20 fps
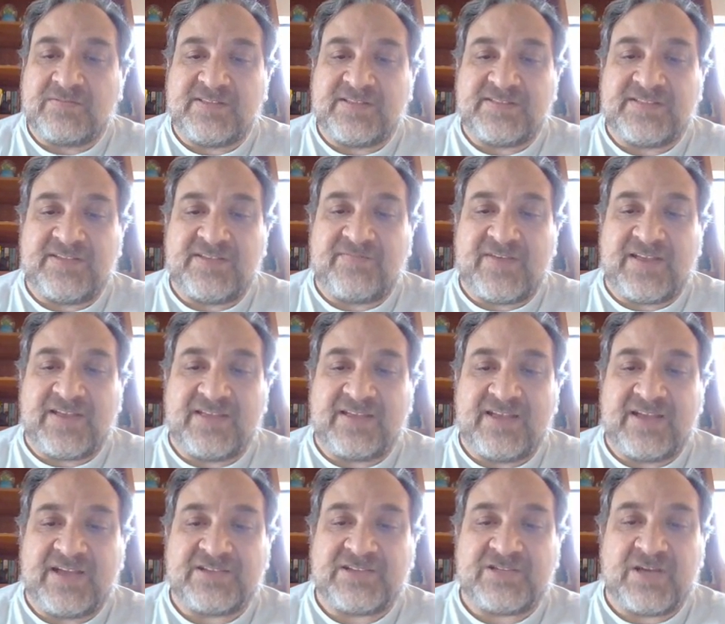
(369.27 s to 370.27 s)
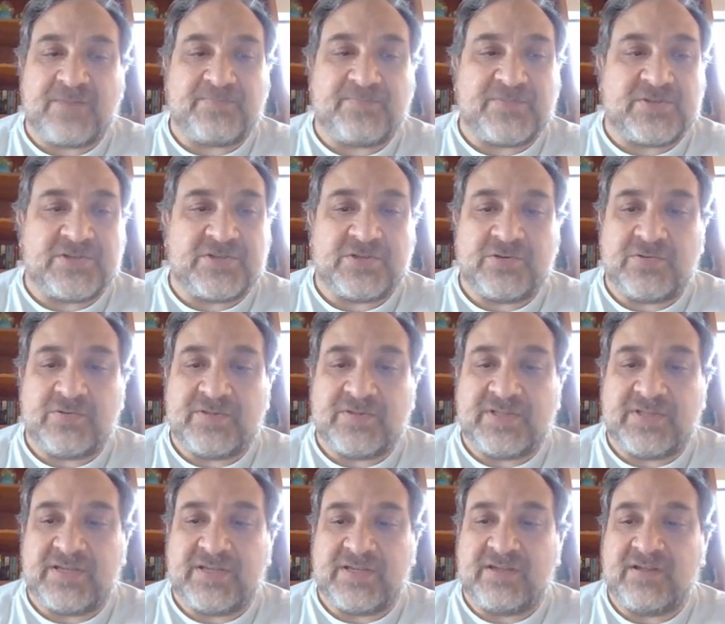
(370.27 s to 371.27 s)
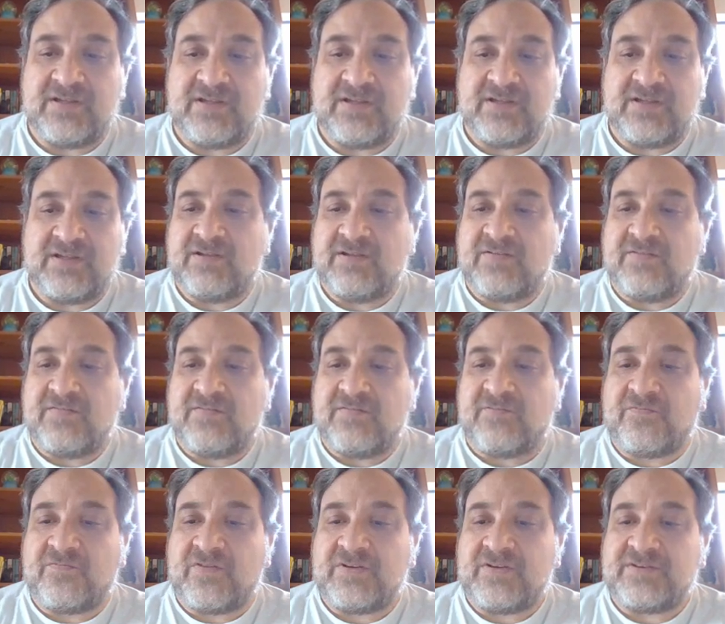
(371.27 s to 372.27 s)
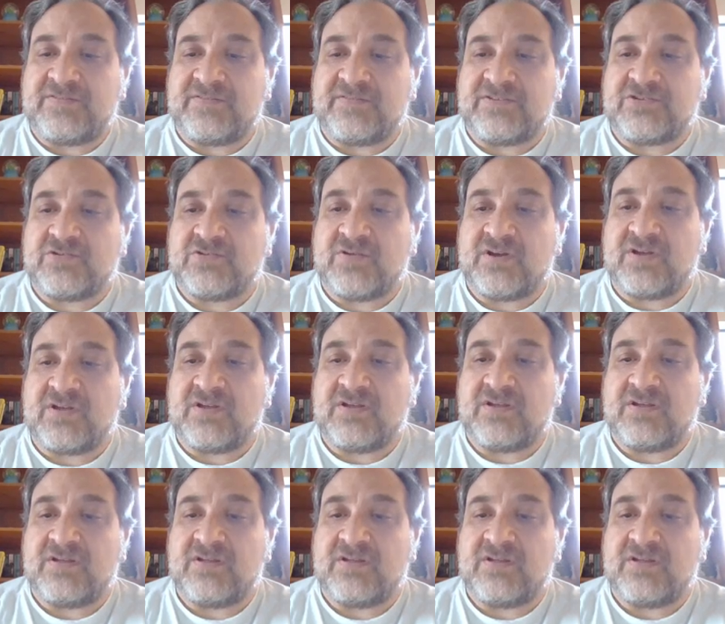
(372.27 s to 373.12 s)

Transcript: See if I can catch up to the front of the truck.